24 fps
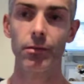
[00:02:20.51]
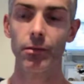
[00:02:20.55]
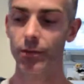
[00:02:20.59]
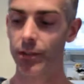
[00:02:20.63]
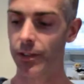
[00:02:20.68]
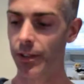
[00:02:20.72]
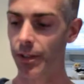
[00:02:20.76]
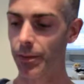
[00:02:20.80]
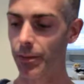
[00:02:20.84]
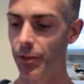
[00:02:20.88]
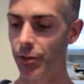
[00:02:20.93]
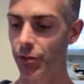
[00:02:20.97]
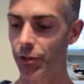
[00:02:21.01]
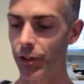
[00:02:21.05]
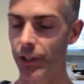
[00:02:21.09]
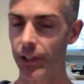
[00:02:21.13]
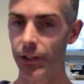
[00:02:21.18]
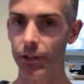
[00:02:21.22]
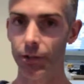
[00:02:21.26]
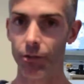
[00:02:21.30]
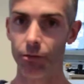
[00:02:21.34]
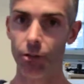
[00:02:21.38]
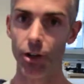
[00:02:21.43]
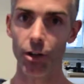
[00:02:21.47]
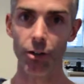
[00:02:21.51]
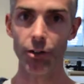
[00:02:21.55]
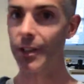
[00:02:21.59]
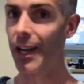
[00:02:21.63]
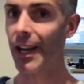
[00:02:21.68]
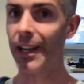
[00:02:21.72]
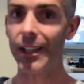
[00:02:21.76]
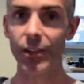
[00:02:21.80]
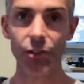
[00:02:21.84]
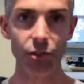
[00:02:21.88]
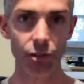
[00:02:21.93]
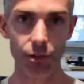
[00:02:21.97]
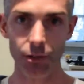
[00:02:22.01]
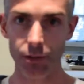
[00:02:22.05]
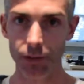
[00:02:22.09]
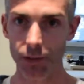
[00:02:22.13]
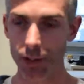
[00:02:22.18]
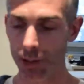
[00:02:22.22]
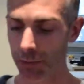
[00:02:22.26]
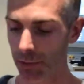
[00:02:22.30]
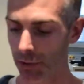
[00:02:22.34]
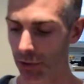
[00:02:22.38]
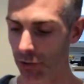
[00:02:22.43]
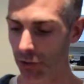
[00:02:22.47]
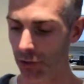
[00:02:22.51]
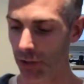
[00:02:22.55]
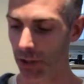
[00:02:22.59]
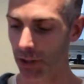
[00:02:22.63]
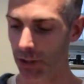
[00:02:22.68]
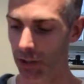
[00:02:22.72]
symmetry or rotational symmetry.